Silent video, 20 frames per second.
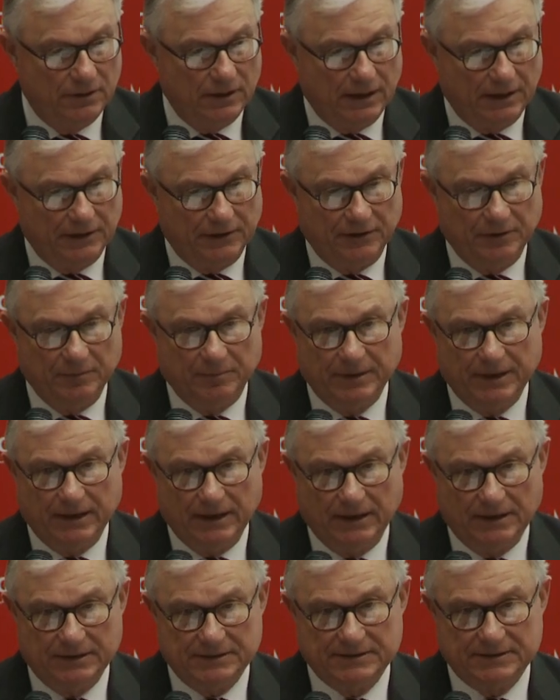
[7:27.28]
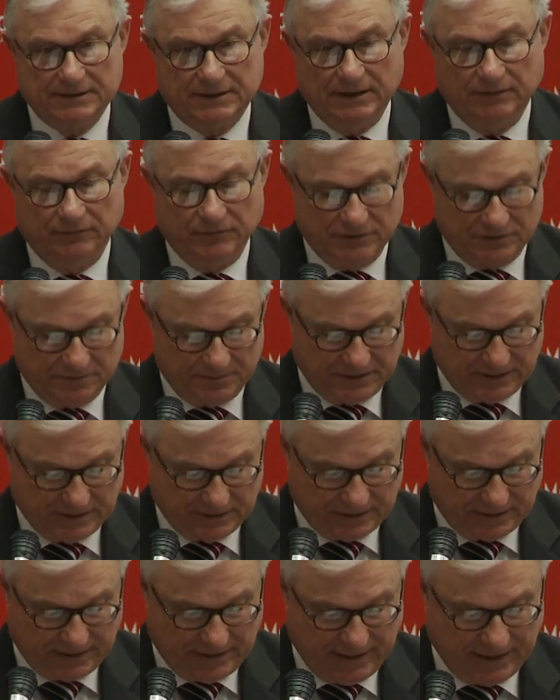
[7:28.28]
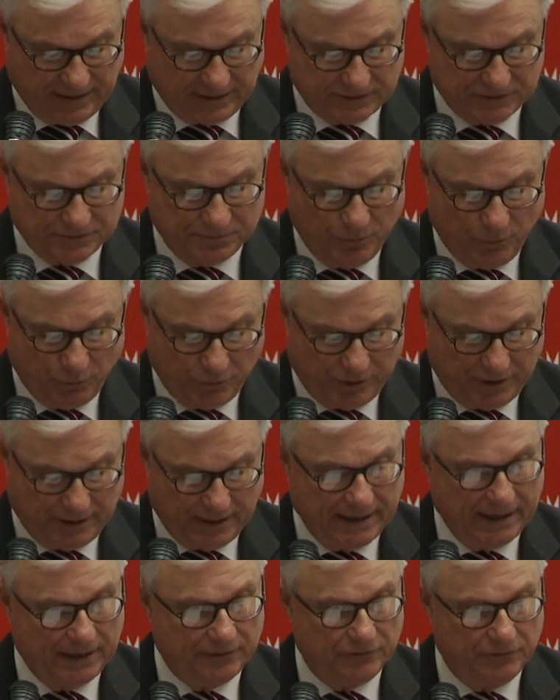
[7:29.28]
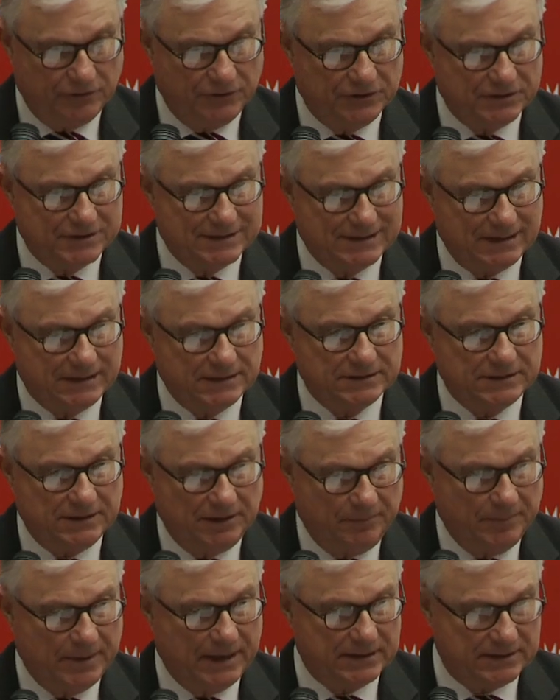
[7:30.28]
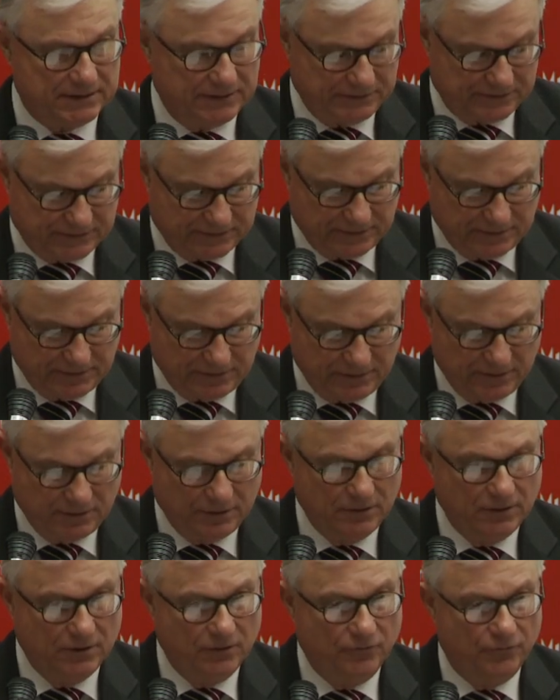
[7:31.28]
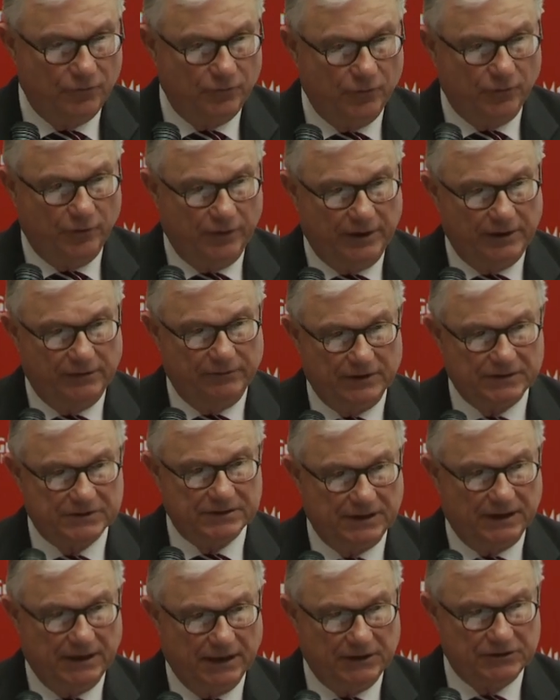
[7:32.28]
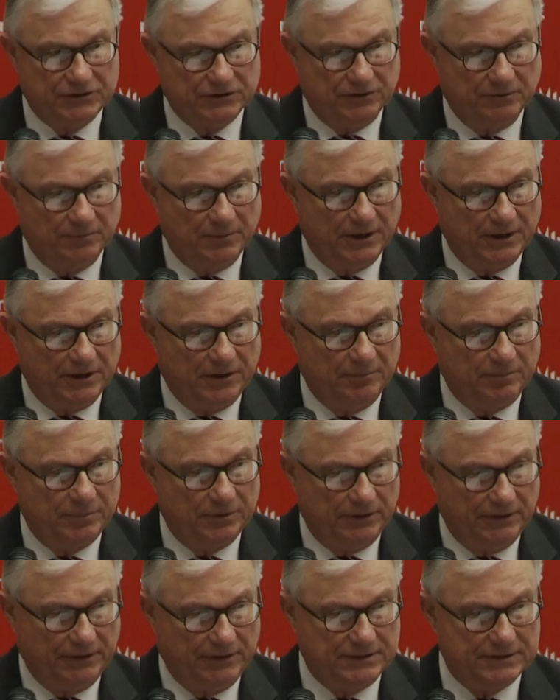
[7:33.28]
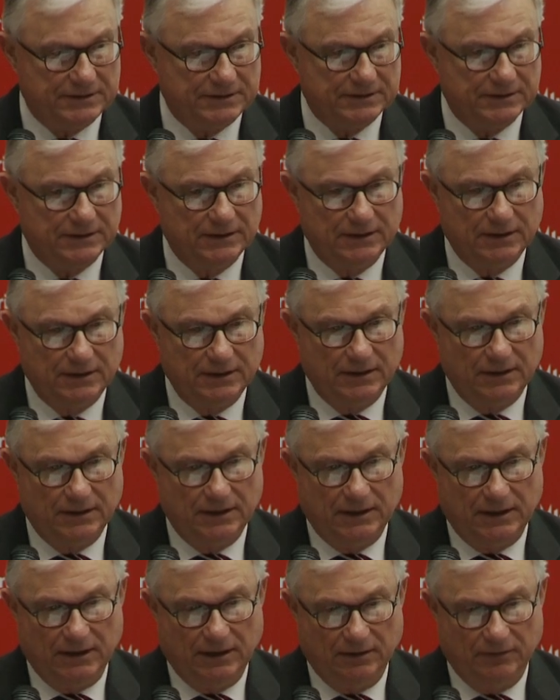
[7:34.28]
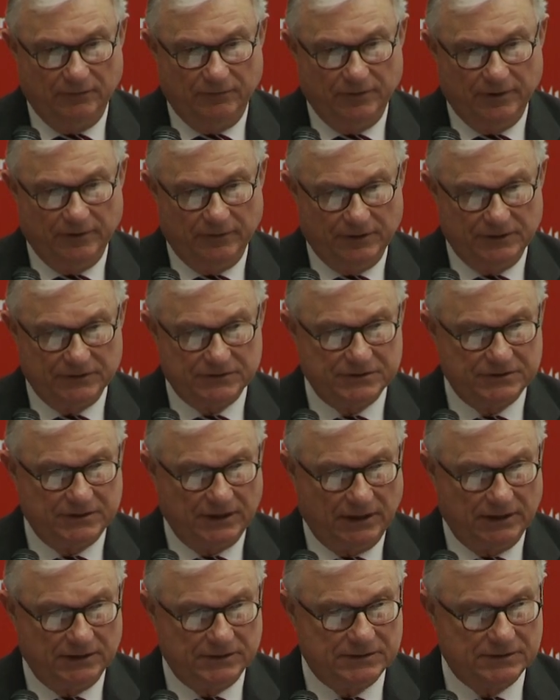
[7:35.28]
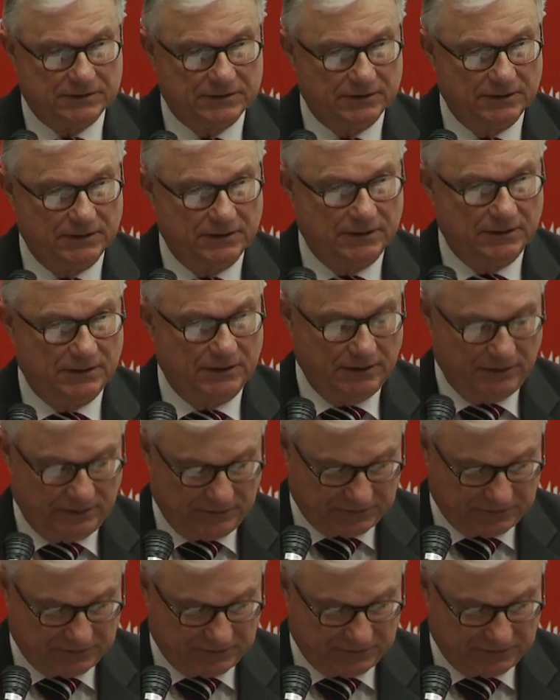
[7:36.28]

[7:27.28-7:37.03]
under the powers given to me under the Act, more than 160 matters for investigation by the police in various states in